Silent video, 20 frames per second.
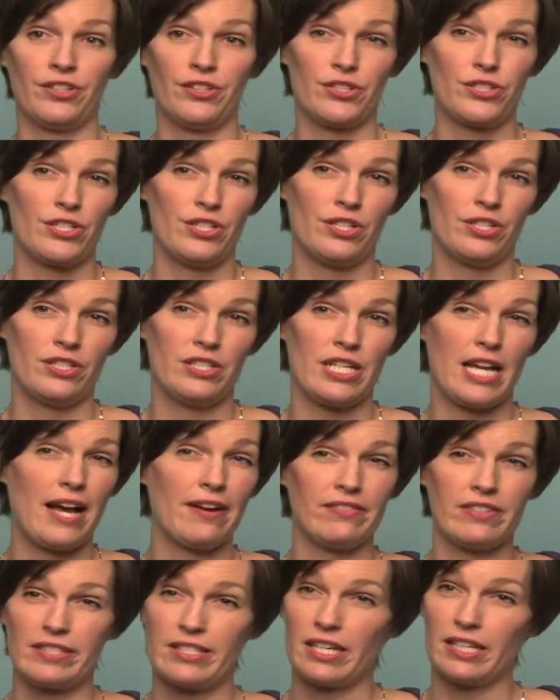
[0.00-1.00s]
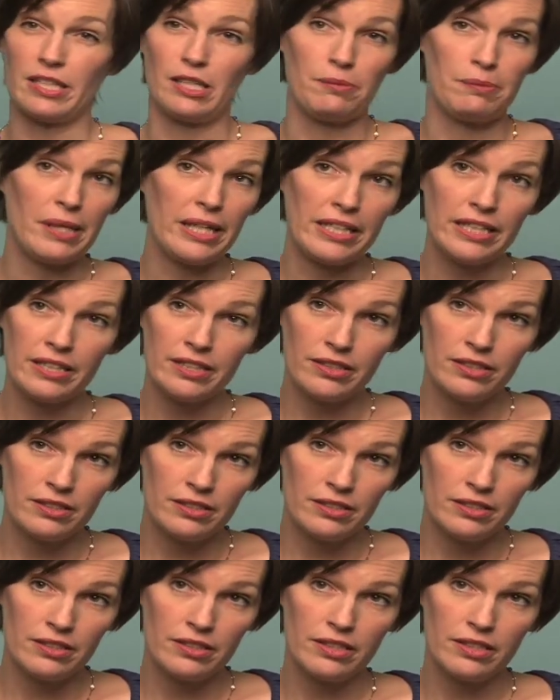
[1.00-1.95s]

urge to have a second opinion.